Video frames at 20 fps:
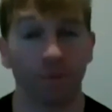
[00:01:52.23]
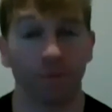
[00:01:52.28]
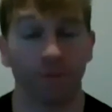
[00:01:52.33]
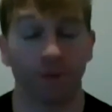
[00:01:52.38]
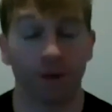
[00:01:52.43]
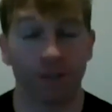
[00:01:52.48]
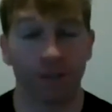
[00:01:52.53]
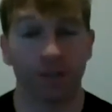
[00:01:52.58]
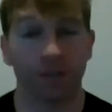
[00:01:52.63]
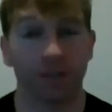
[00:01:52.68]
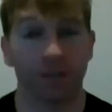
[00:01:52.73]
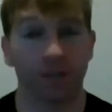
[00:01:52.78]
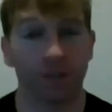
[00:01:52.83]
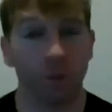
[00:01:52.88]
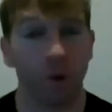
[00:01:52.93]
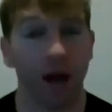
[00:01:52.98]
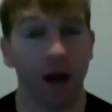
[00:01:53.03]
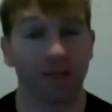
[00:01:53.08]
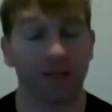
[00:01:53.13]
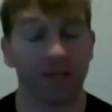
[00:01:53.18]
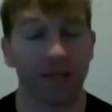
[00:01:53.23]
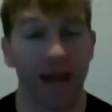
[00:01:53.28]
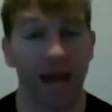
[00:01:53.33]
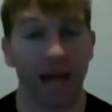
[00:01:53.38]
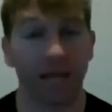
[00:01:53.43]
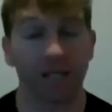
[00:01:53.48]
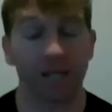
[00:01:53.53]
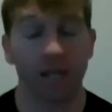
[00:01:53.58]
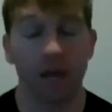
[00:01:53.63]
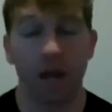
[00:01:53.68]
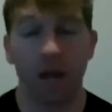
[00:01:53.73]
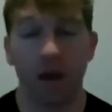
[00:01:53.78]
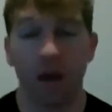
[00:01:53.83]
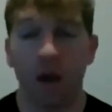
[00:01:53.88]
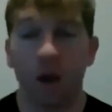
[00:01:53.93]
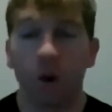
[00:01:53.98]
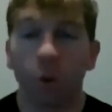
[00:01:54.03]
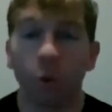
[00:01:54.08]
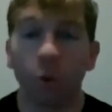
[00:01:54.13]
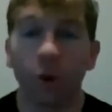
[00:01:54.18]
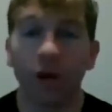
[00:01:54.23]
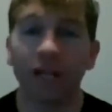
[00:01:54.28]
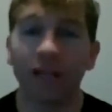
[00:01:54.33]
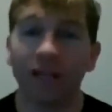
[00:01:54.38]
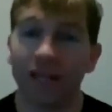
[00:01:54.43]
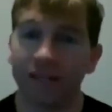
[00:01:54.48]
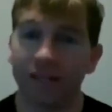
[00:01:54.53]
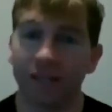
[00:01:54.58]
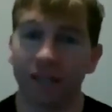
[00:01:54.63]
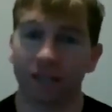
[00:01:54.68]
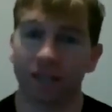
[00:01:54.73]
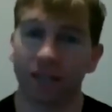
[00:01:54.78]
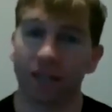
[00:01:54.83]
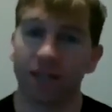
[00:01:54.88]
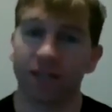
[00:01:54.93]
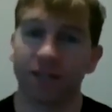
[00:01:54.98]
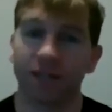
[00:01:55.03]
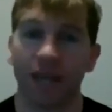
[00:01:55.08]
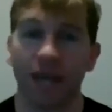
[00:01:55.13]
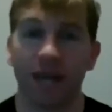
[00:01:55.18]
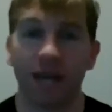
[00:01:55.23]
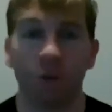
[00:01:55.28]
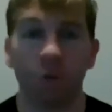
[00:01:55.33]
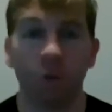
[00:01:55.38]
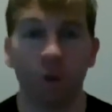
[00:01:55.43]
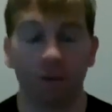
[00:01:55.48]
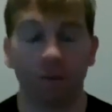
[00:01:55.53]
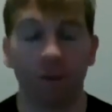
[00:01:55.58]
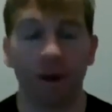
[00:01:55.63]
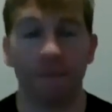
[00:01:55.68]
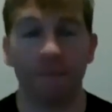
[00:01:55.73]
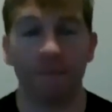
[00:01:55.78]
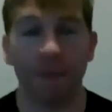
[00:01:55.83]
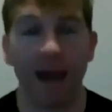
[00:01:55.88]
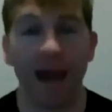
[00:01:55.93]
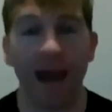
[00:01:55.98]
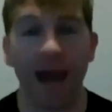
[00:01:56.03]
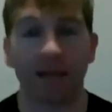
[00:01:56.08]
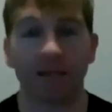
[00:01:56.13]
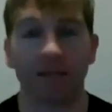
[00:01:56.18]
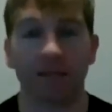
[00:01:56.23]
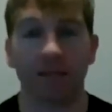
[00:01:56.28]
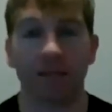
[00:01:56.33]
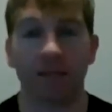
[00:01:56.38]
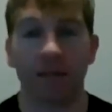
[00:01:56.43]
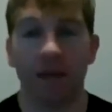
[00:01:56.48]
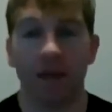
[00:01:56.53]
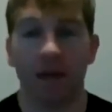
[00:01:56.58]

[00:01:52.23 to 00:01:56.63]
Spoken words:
versus squat snatch. Realistically, to hit a 1 rep max